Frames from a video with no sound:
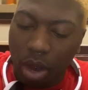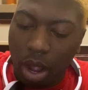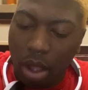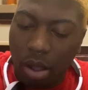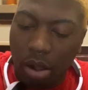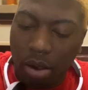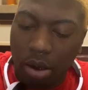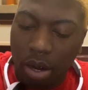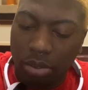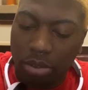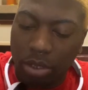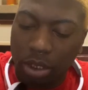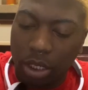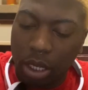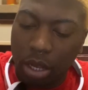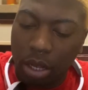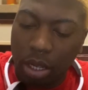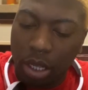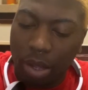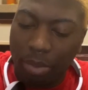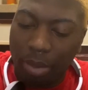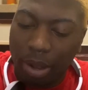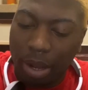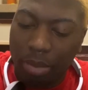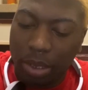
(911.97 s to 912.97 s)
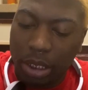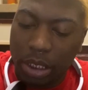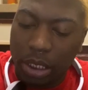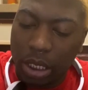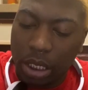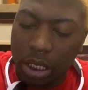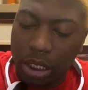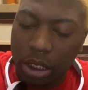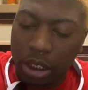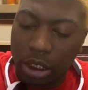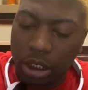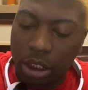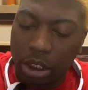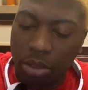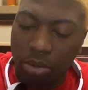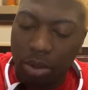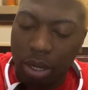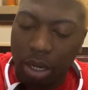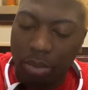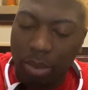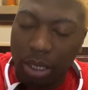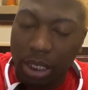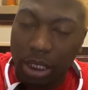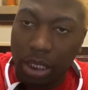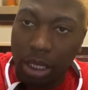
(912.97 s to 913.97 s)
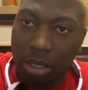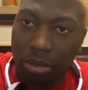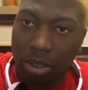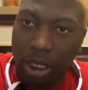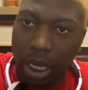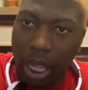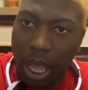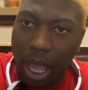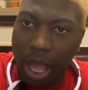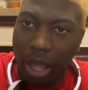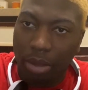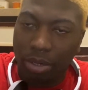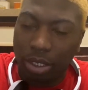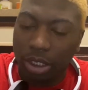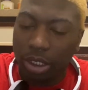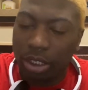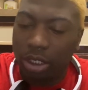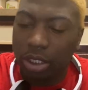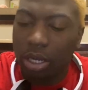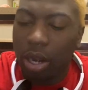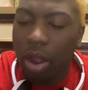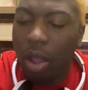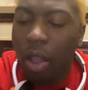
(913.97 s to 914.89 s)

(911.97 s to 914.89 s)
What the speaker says: Go suck on your mama titty since she wanna be so childish.